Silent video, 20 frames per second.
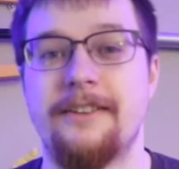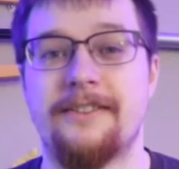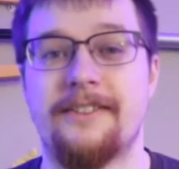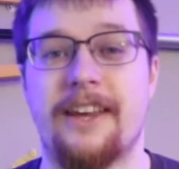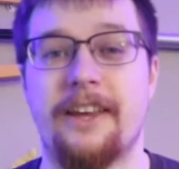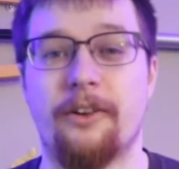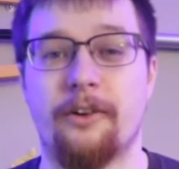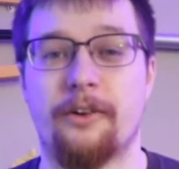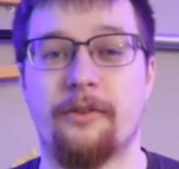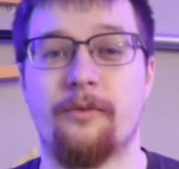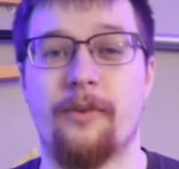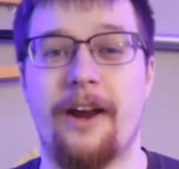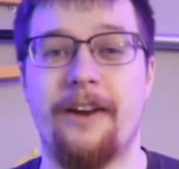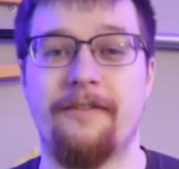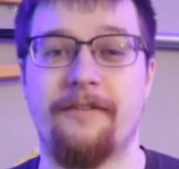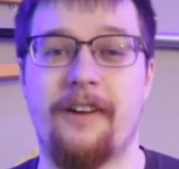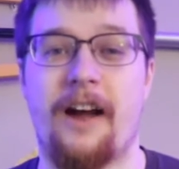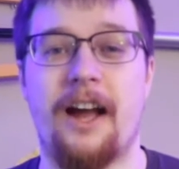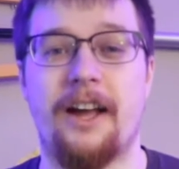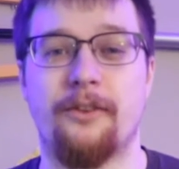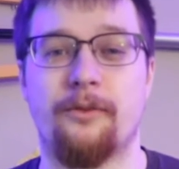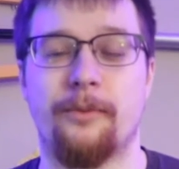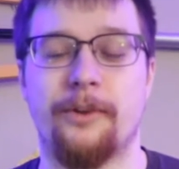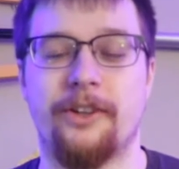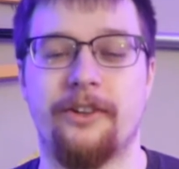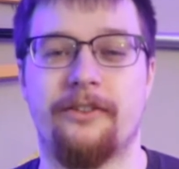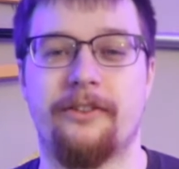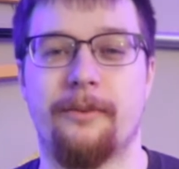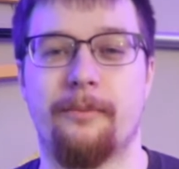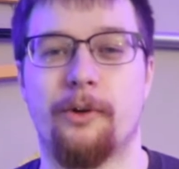Scalar can ride vines, which
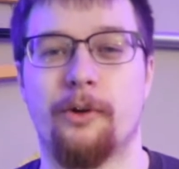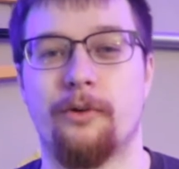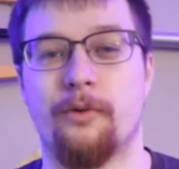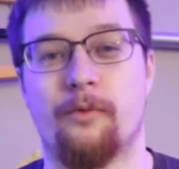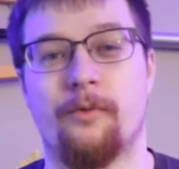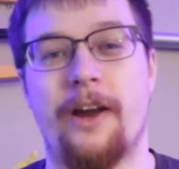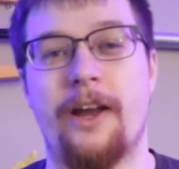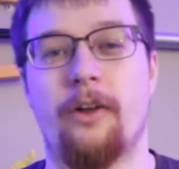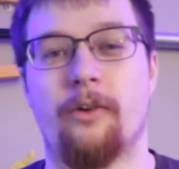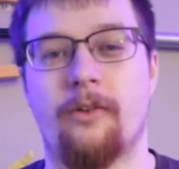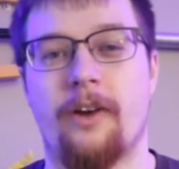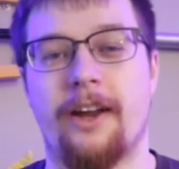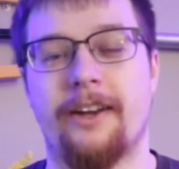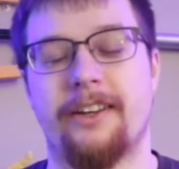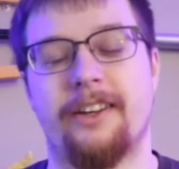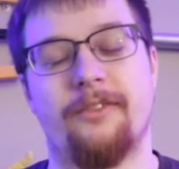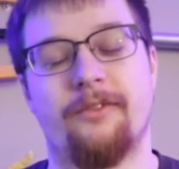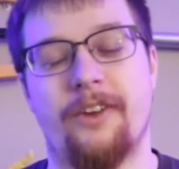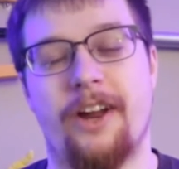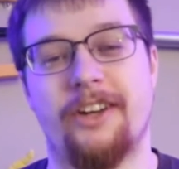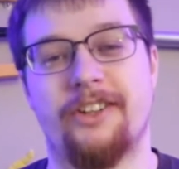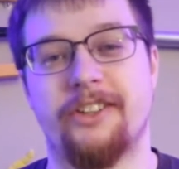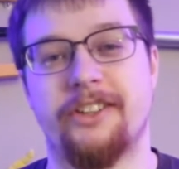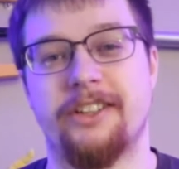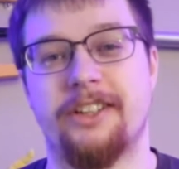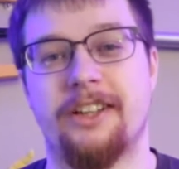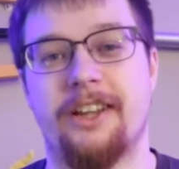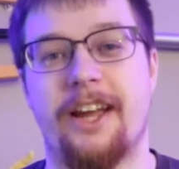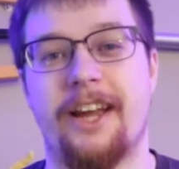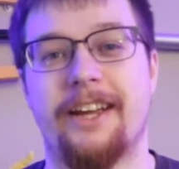is similar to rail grinding in
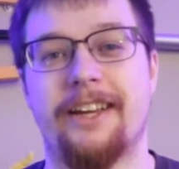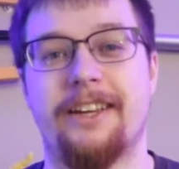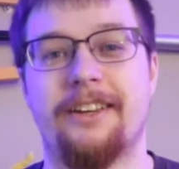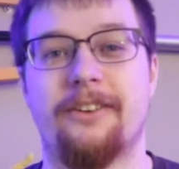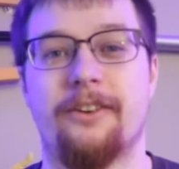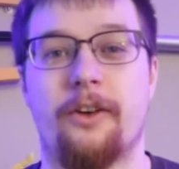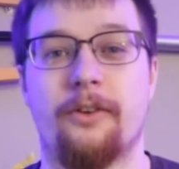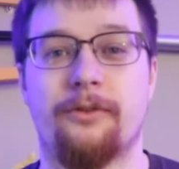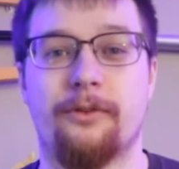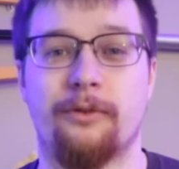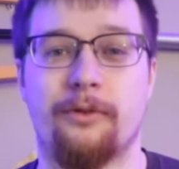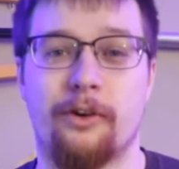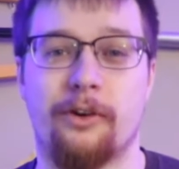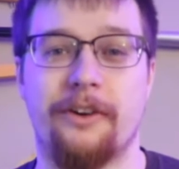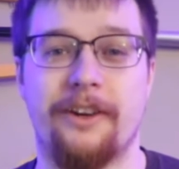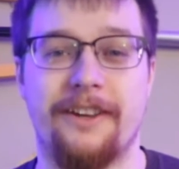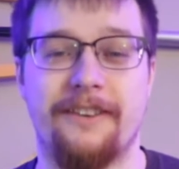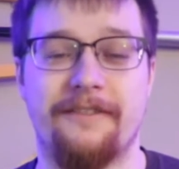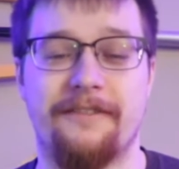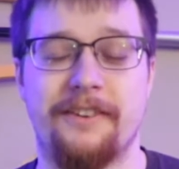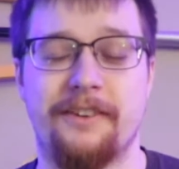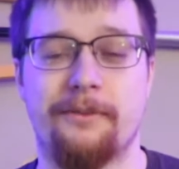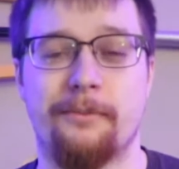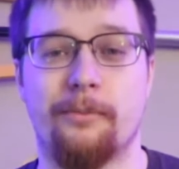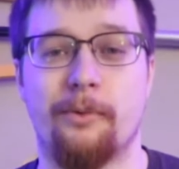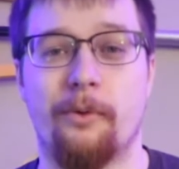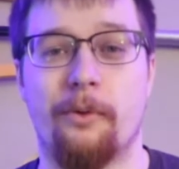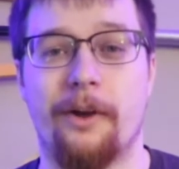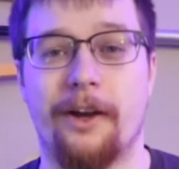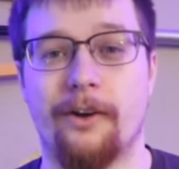Ratchet & Clank. He can also turn
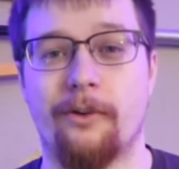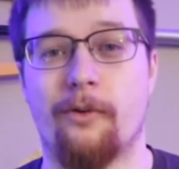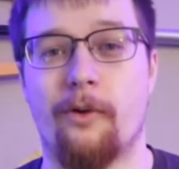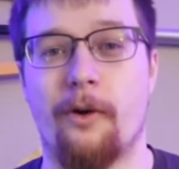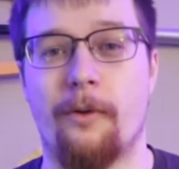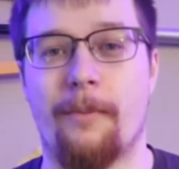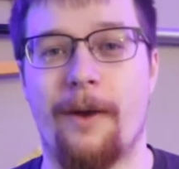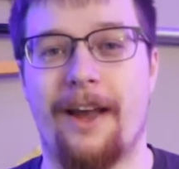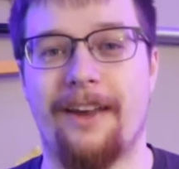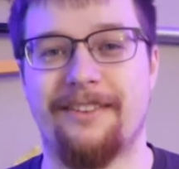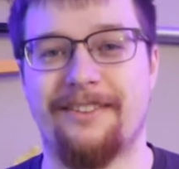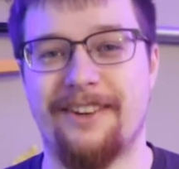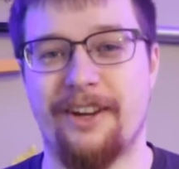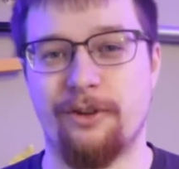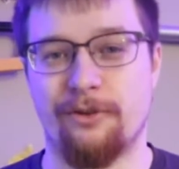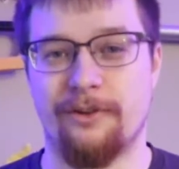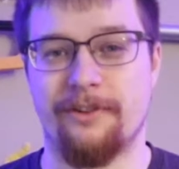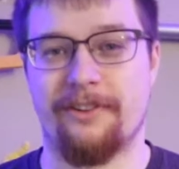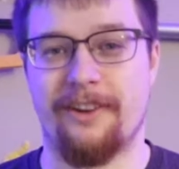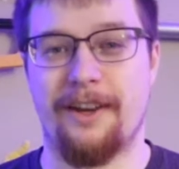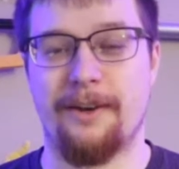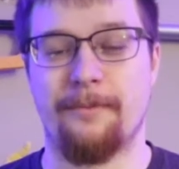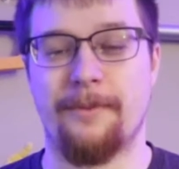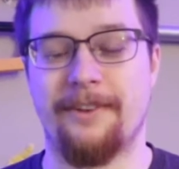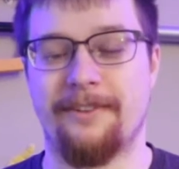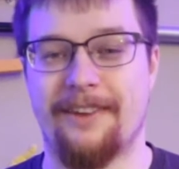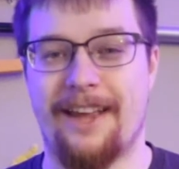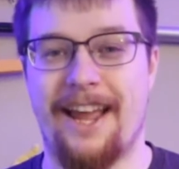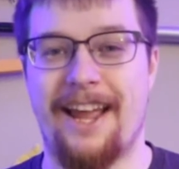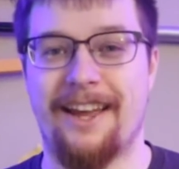invisible and crawl past dangerous
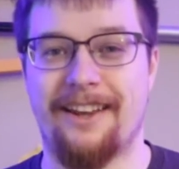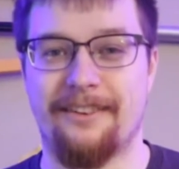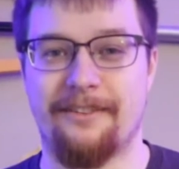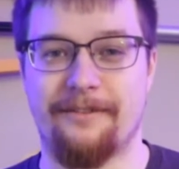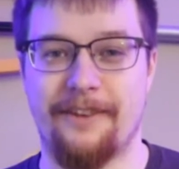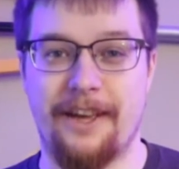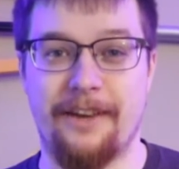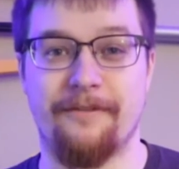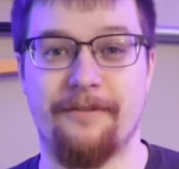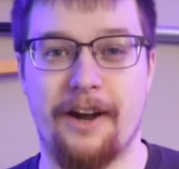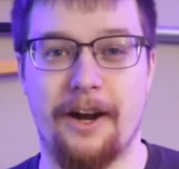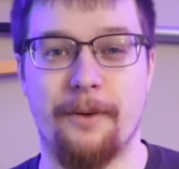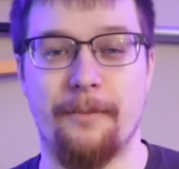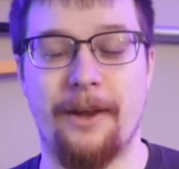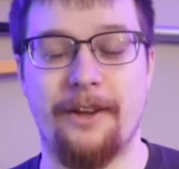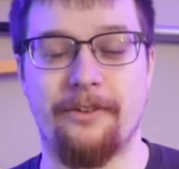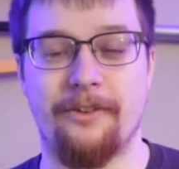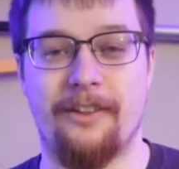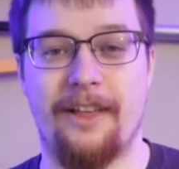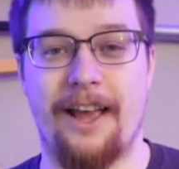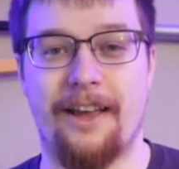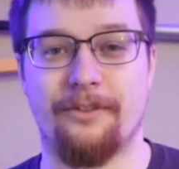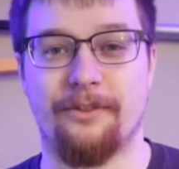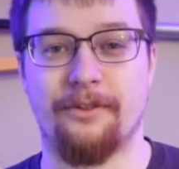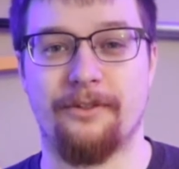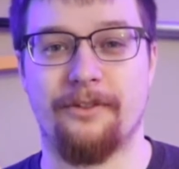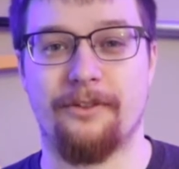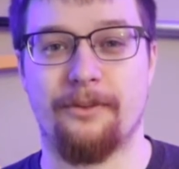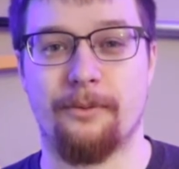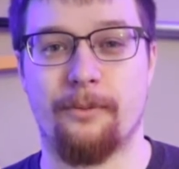enemies and environmental
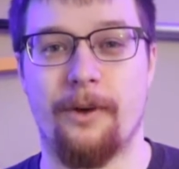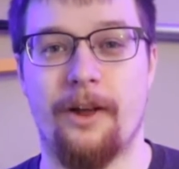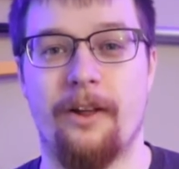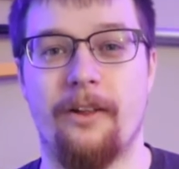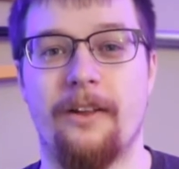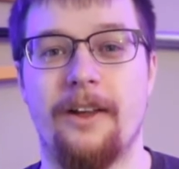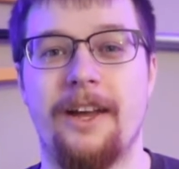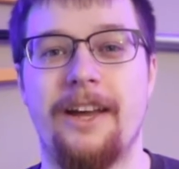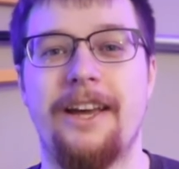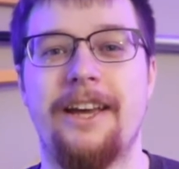hazards as well.